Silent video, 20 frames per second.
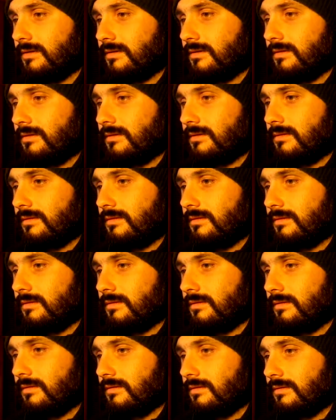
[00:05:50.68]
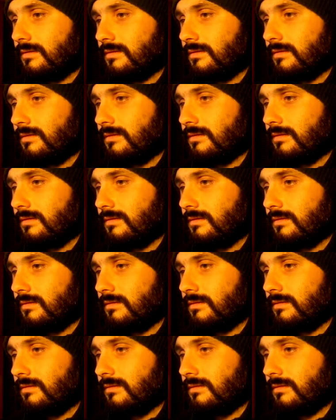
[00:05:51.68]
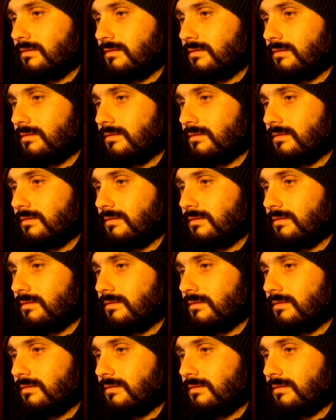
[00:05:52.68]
No one is speaking in this clip.